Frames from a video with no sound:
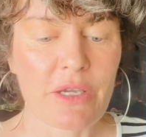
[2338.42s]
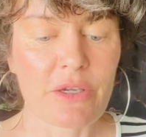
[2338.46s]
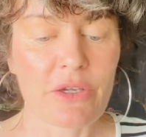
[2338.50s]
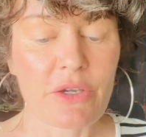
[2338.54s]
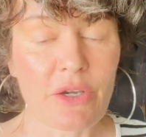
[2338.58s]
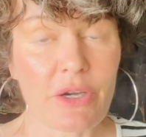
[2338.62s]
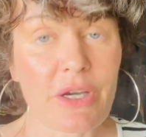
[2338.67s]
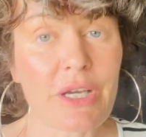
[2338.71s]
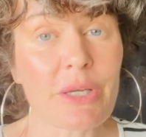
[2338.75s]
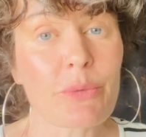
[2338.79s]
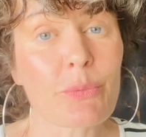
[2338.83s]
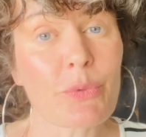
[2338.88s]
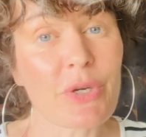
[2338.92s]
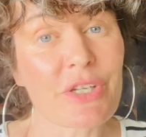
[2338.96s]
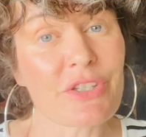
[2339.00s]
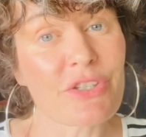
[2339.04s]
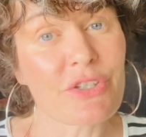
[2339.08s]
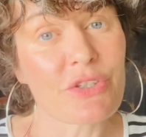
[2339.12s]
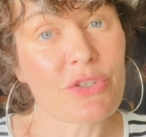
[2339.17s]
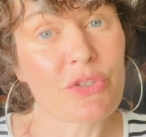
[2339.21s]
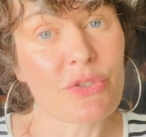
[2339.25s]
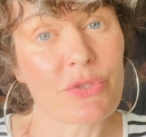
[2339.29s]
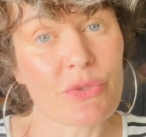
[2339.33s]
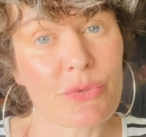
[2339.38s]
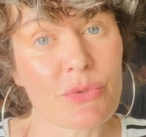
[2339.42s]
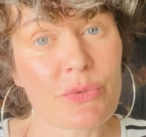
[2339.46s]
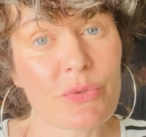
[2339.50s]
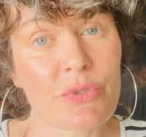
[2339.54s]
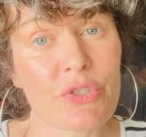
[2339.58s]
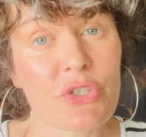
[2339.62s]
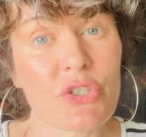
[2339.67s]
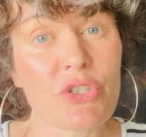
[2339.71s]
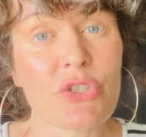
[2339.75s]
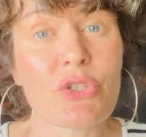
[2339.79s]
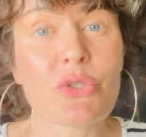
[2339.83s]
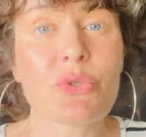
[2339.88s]
God wants
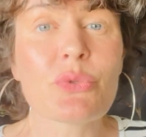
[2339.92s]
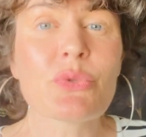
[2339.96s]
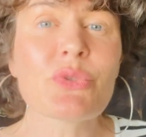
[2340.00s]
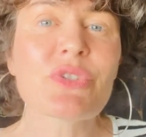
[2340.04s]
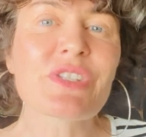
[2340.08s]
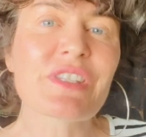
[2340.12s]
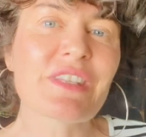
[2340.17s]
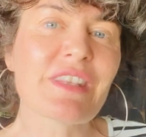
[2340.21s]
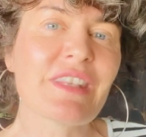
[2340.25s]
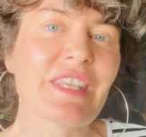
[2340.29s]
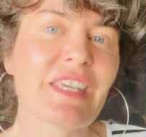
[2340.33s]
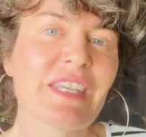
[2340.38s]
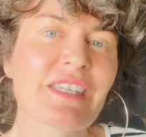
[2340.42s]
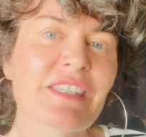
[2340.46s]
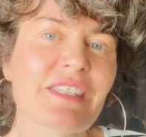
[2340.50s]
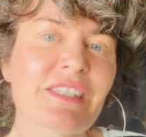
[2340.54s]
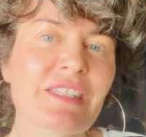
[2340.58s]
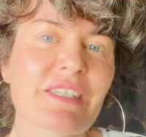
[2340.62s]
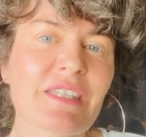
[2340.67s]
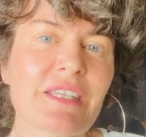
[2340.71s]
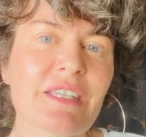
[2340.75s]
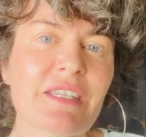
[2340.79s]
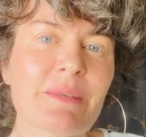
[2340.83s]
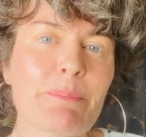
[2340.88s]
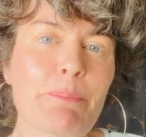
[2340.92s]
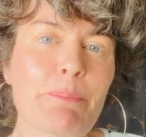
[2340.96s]
to use this